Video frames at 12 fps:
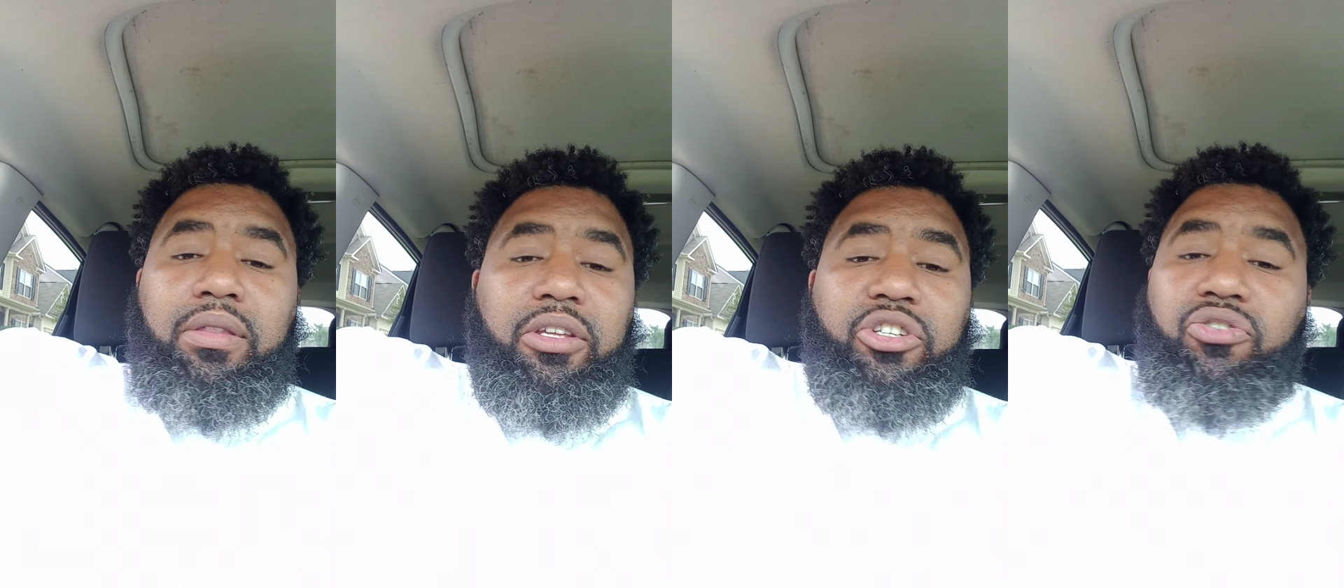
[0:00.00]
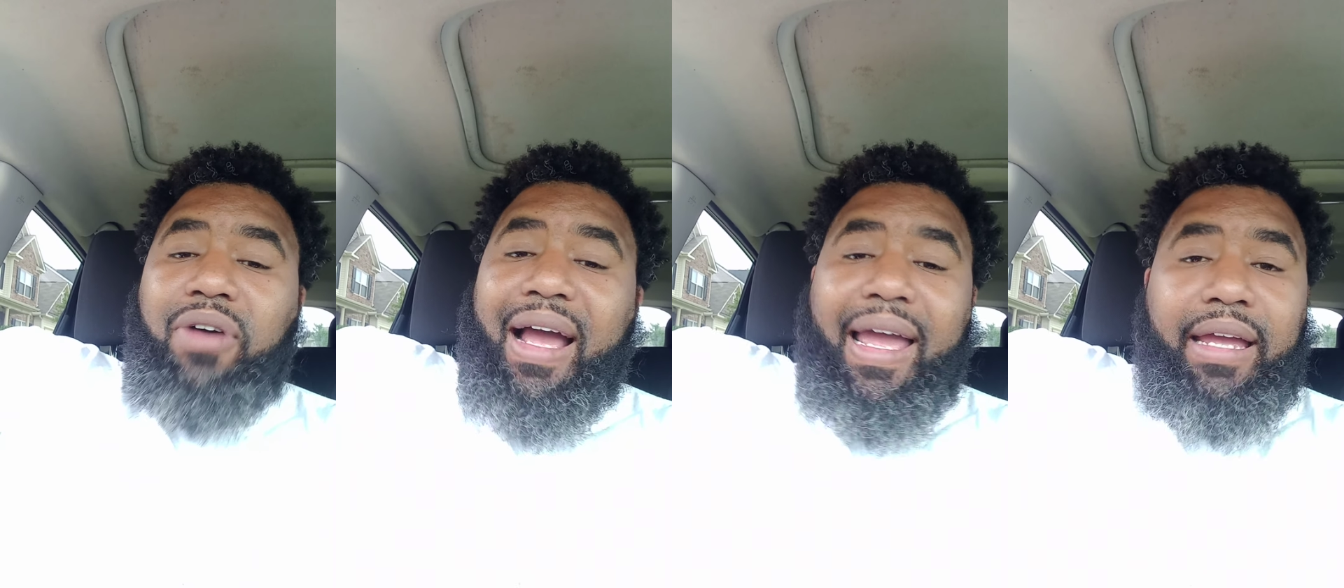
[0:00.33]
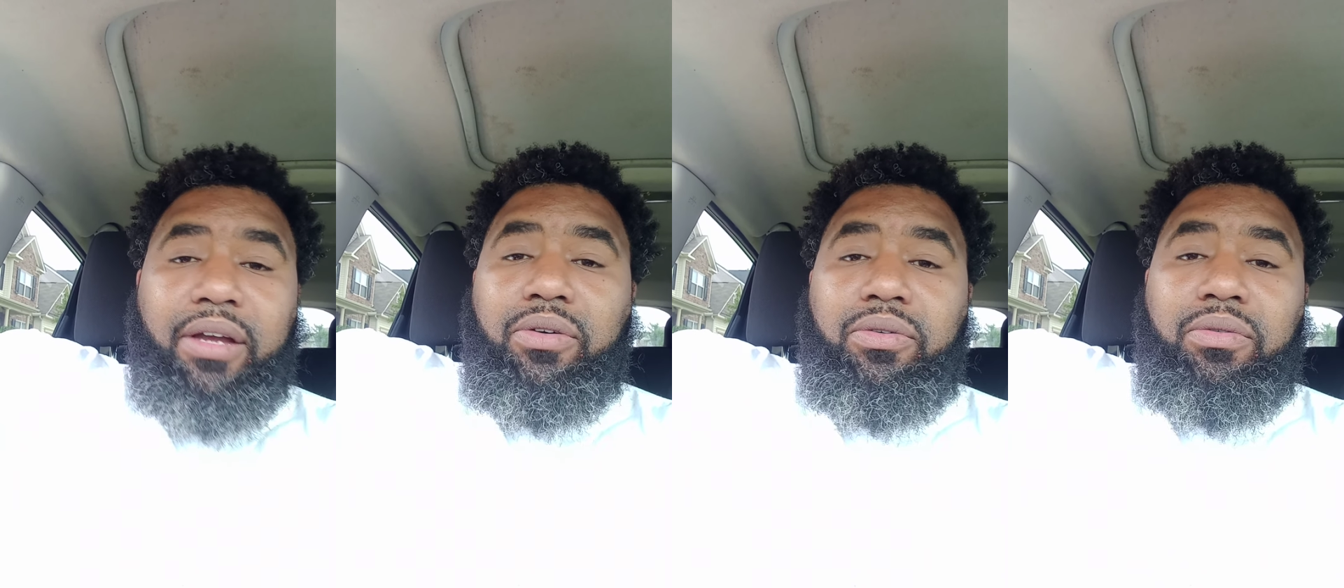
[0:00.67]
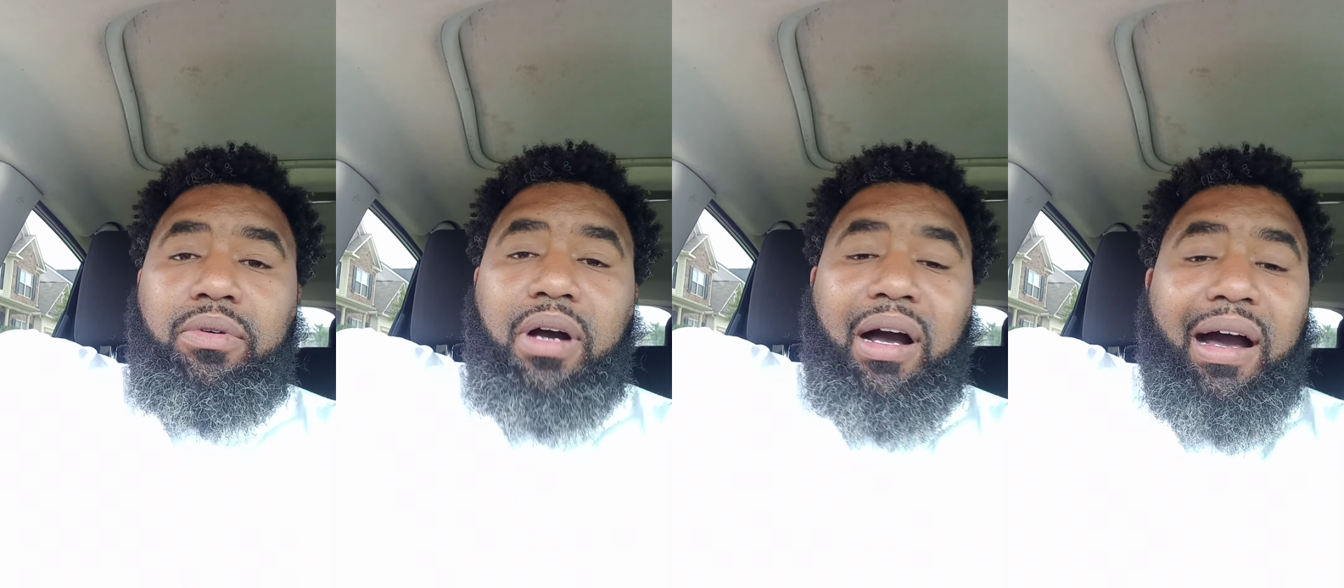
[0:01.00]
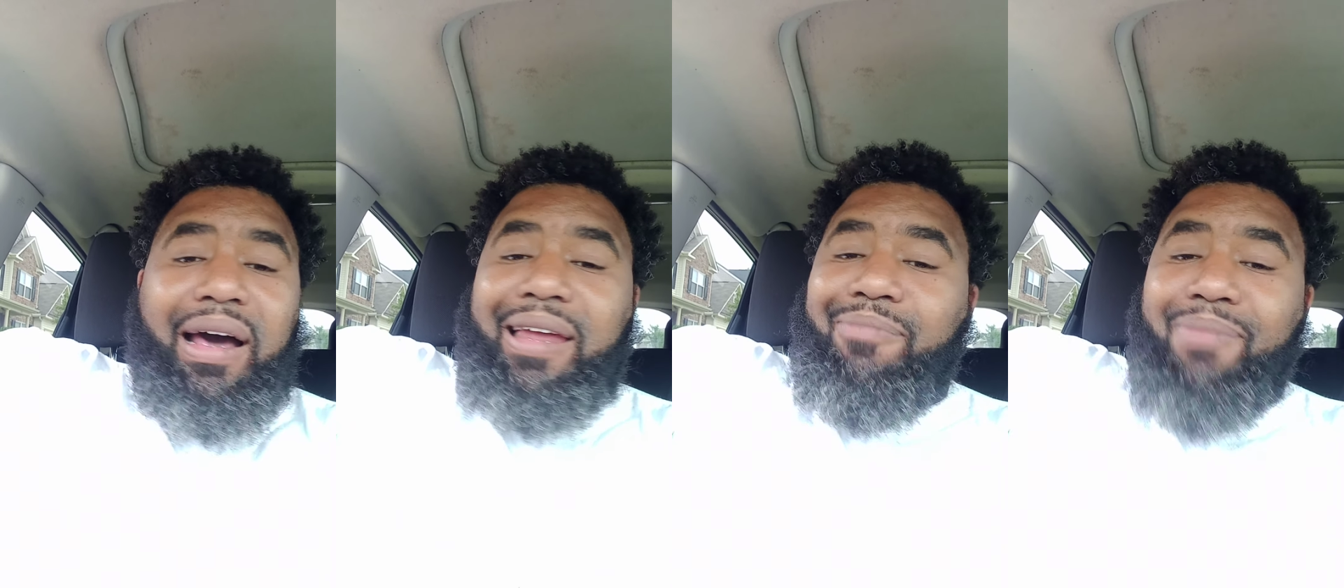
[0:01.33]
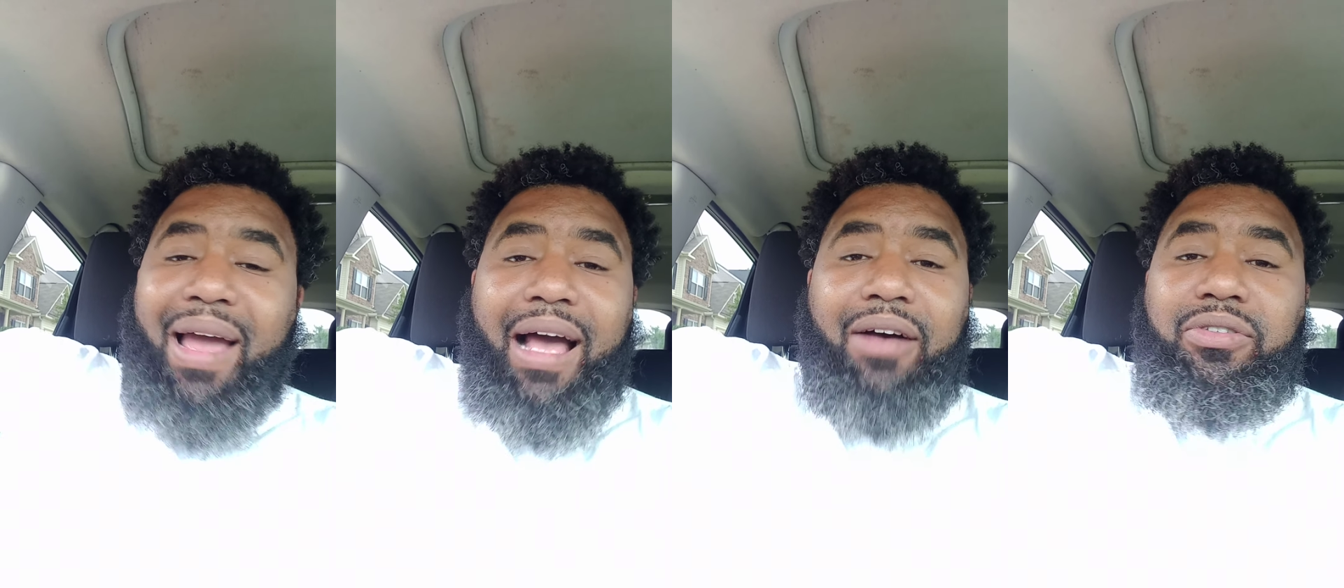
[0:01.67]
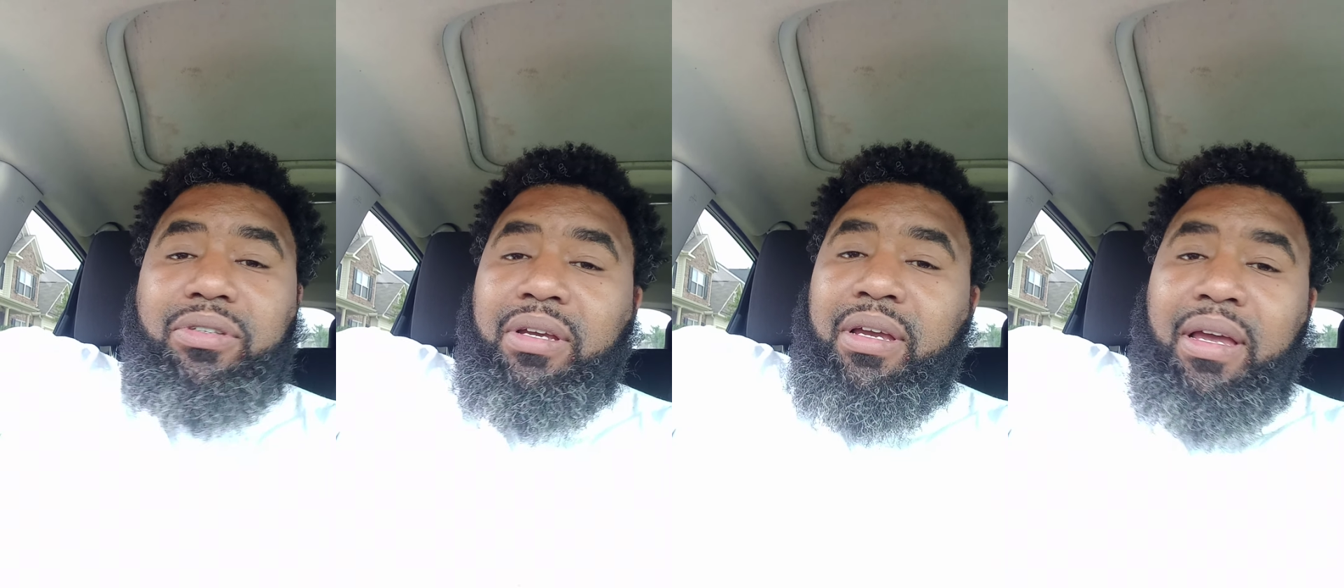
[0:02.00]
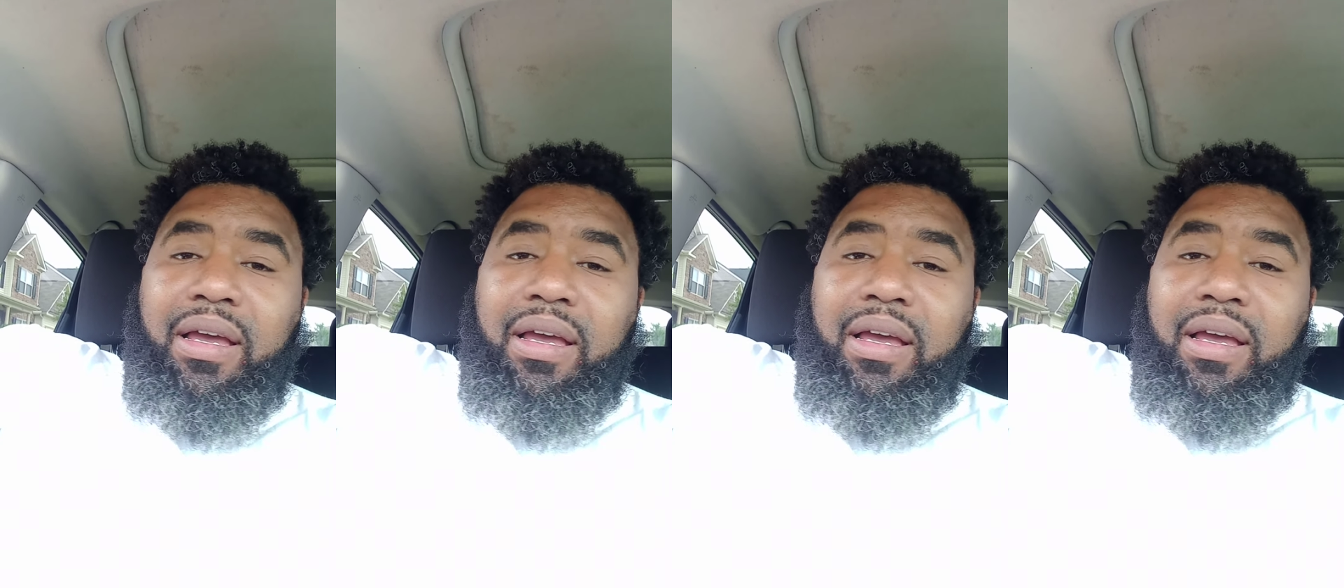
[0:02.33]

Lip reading: the Triangle, 100 miles,